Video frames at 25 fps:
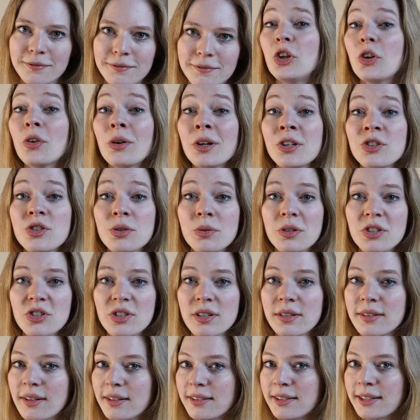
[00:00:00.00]
Your
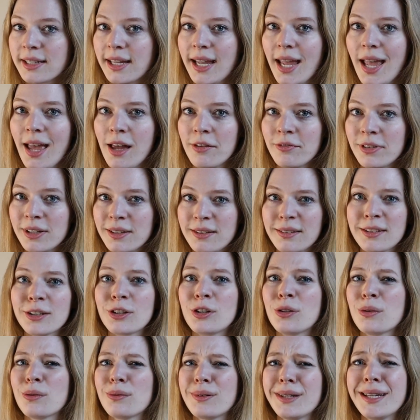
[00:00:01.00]
intuition doesn't care if it's
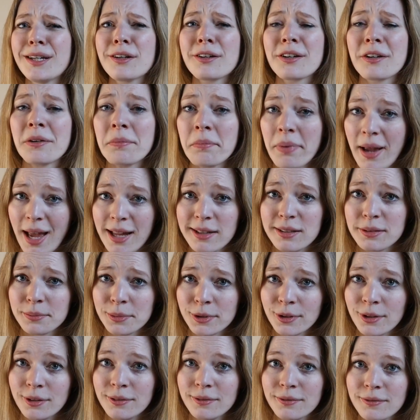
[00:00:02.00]
career
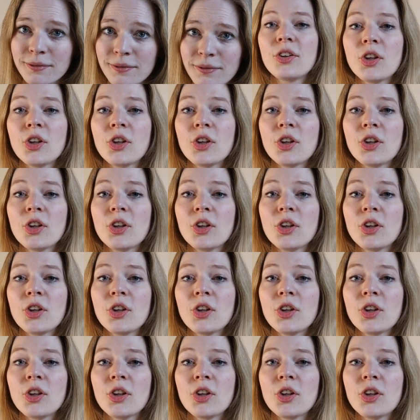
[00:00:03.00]
compatible.